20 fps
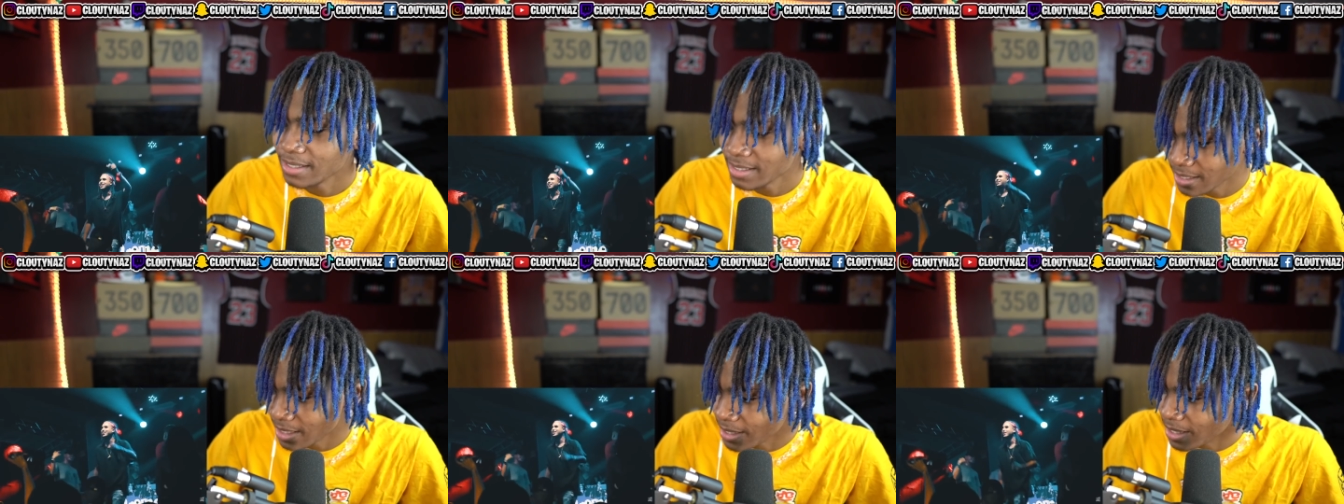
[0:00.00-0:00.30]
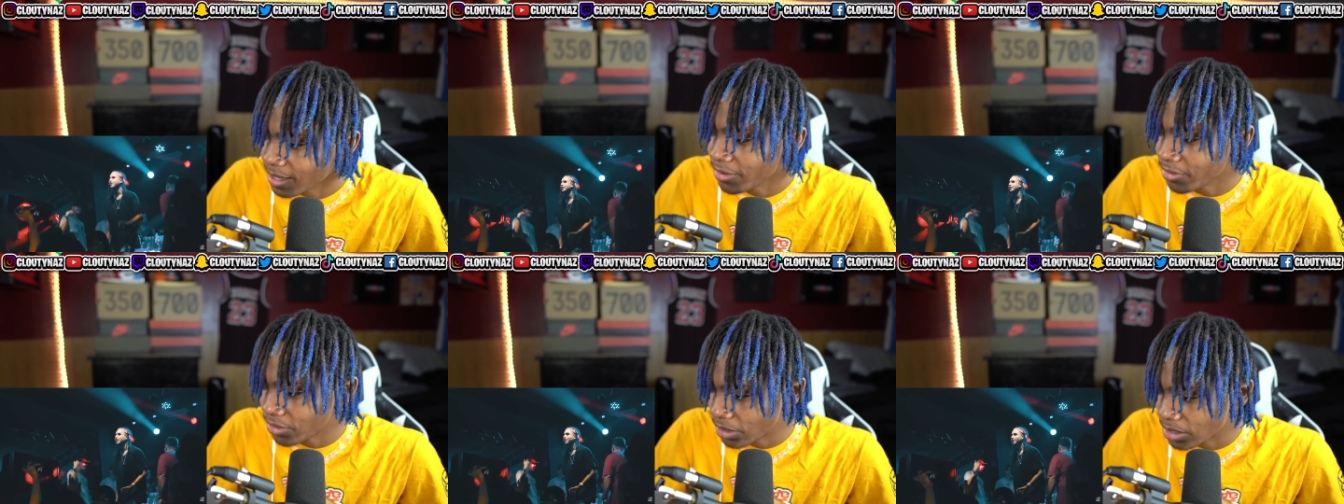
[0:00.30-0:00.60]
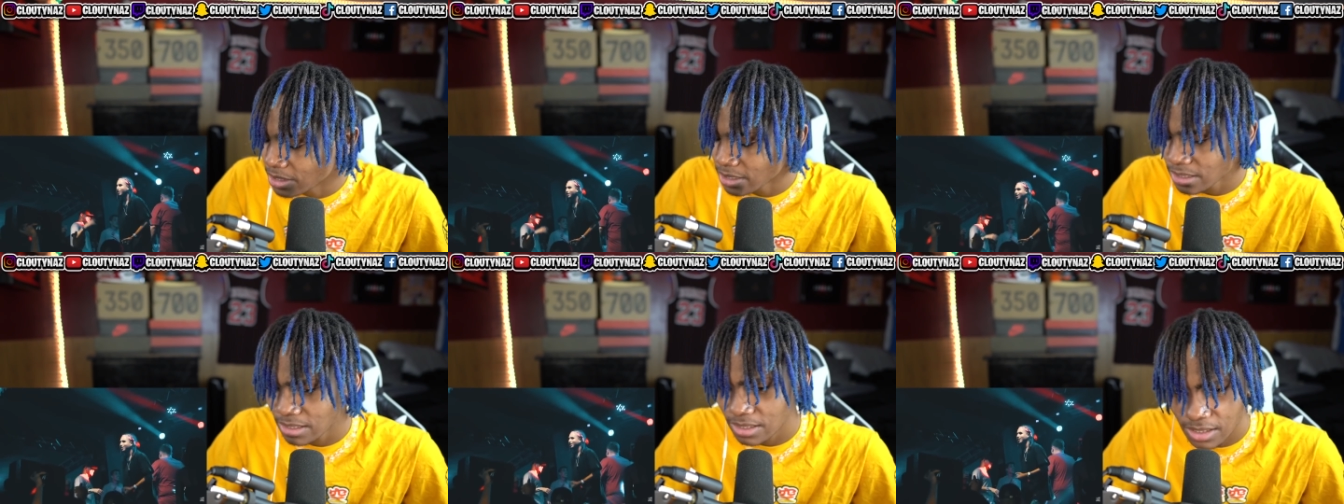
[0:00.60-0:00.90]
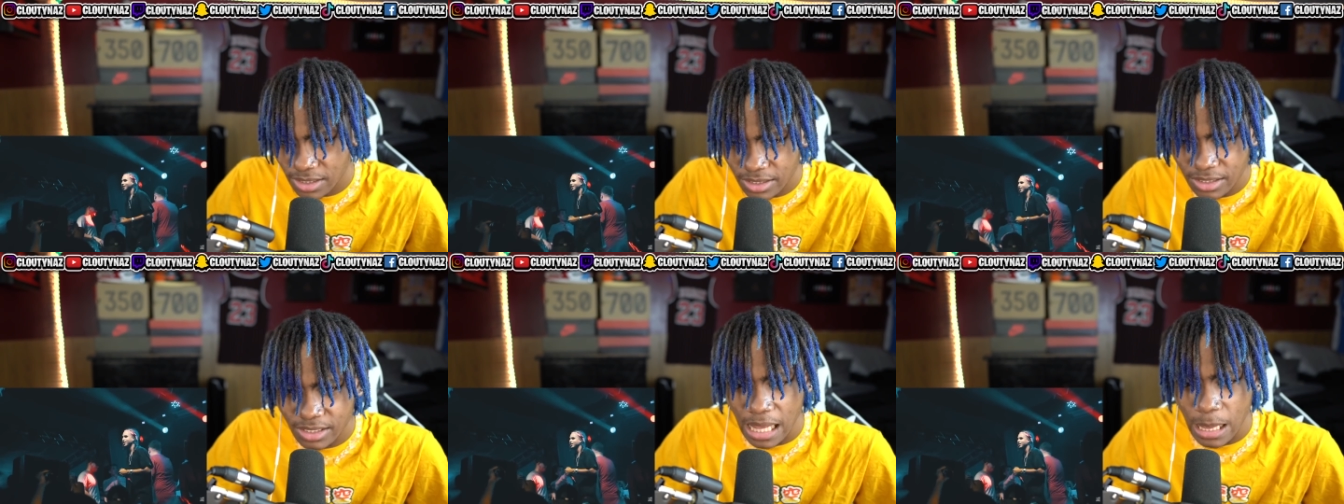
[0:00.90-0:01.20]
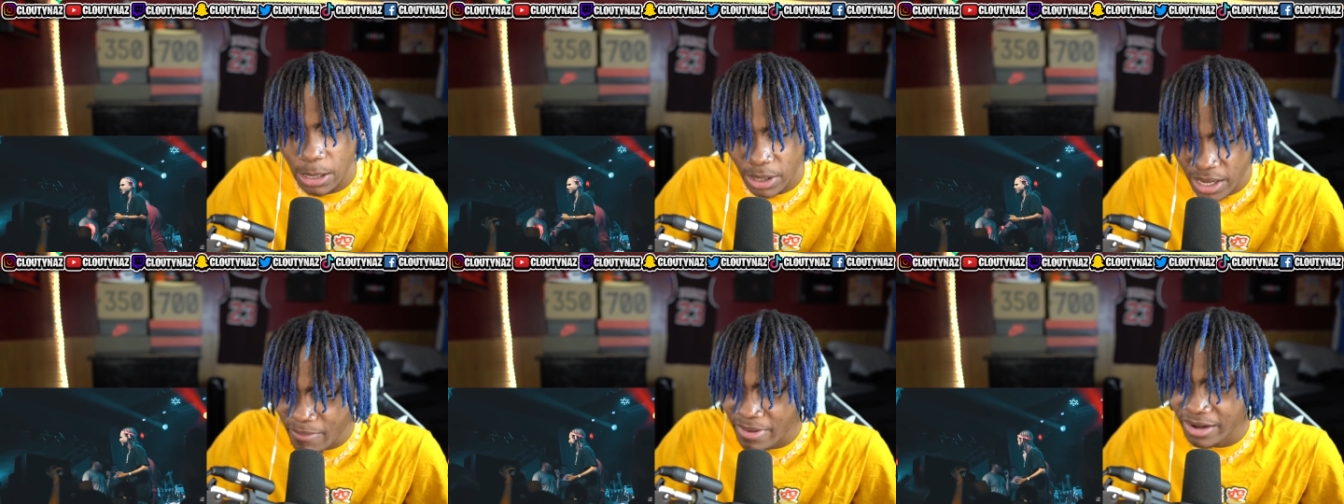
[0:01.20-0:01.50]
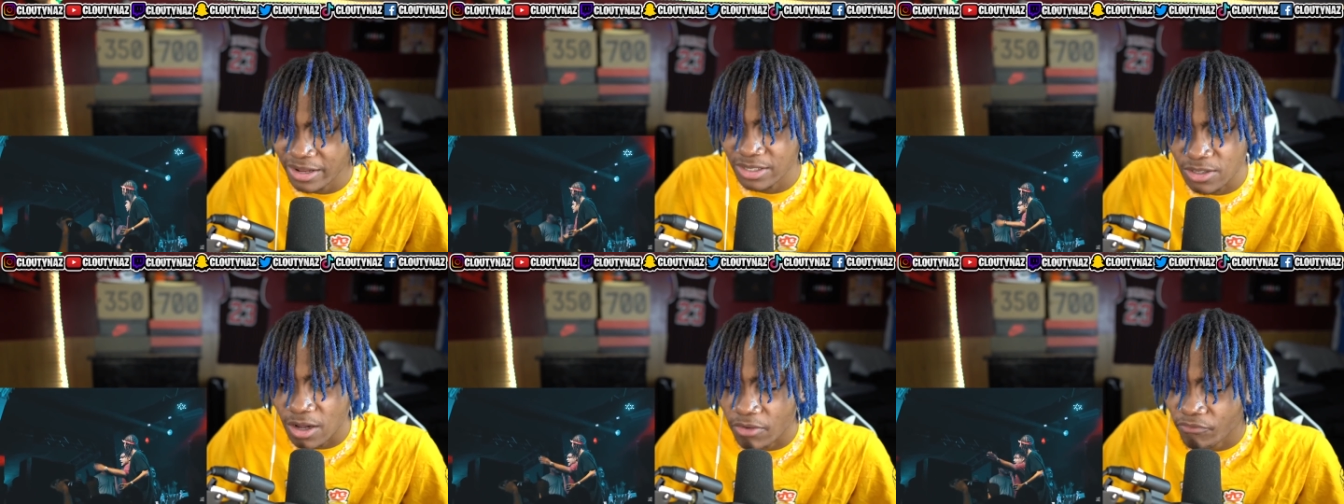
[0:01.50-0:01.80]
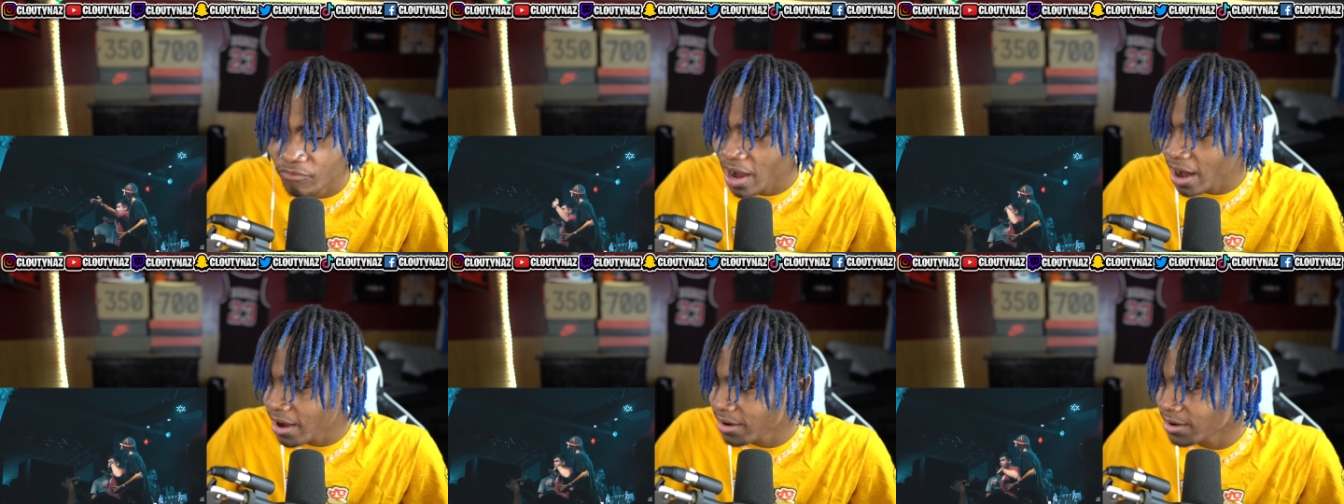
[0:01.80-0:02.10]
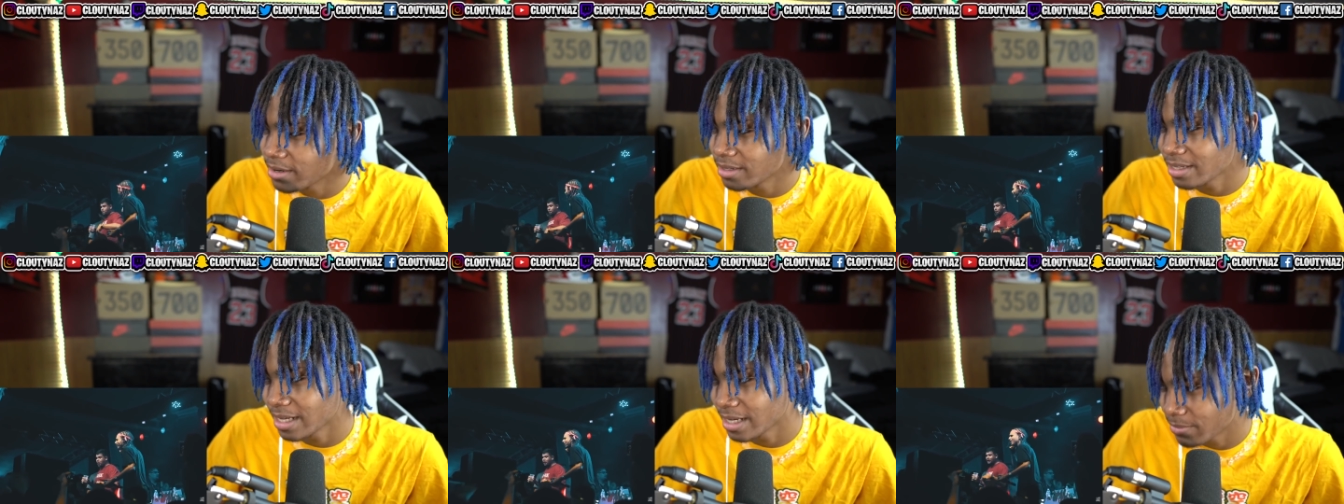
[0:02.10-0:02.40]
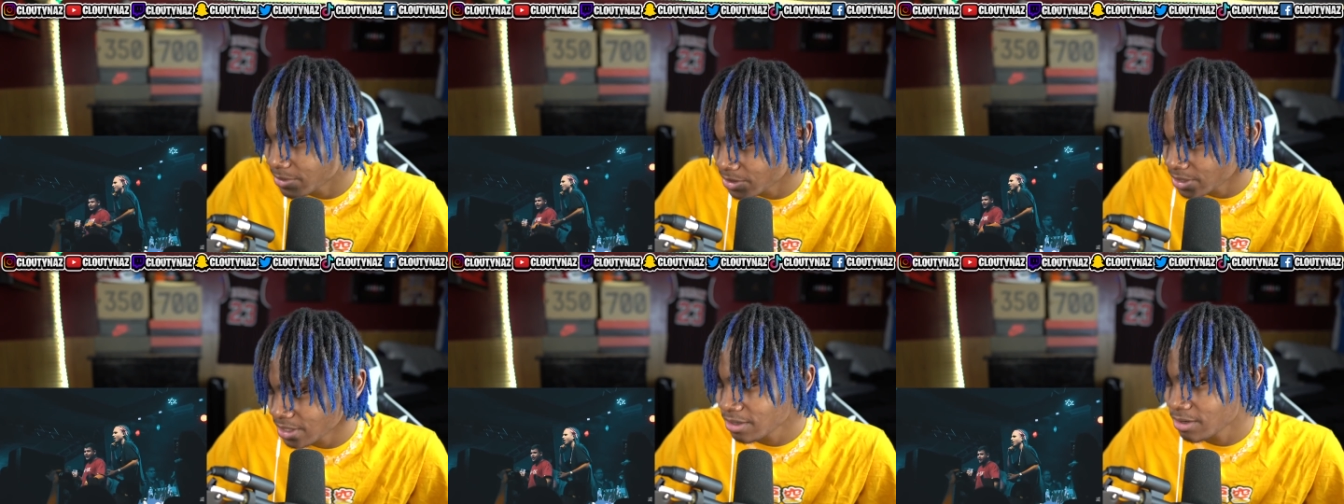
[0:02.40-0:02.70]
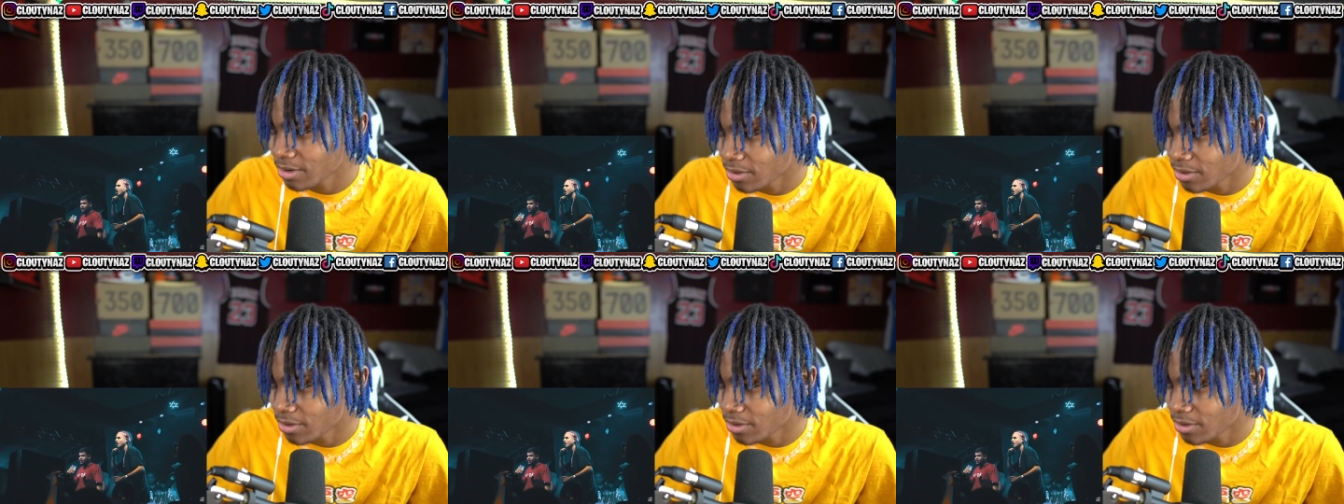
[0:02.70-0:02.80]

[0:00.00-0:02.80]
Yeah, it's, it's got Lucky made a song fire in like Brazil though.